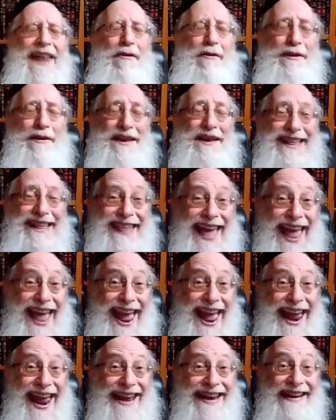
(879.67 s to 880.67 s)
And only
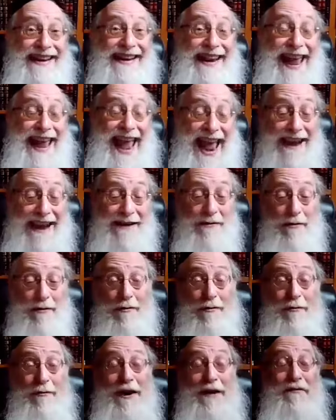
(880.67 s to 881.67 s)
then can
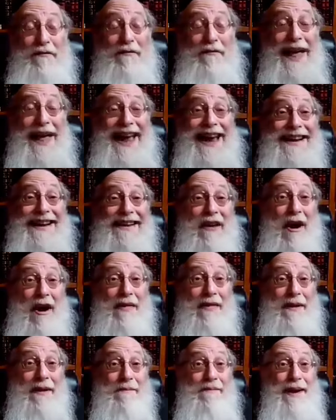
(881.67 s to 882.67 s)
you reflect
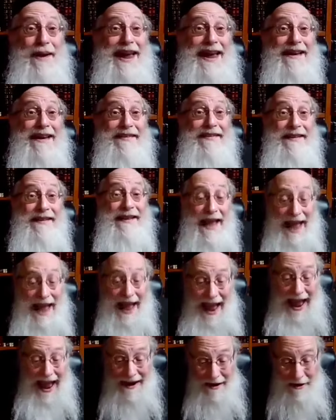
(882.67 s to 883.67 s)
on the past
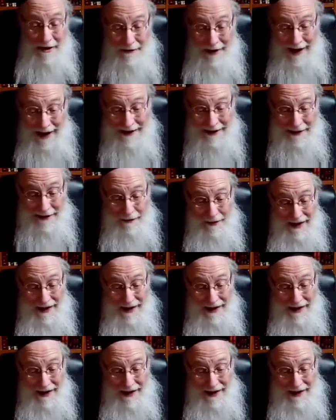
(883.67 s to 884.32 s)
and correct the